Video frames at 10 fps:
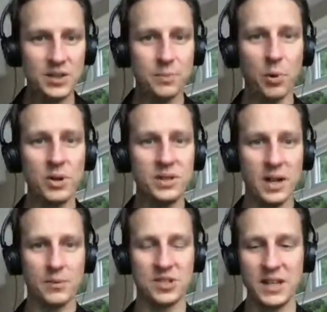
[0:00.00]
And the point
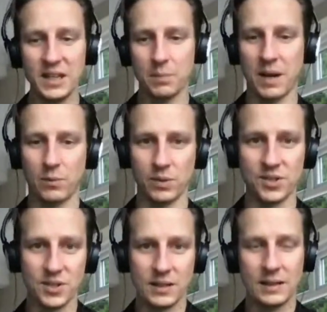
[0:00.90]
that I was thinking about
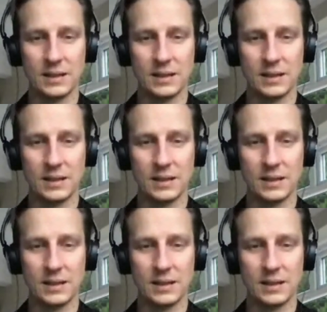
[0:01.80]
was,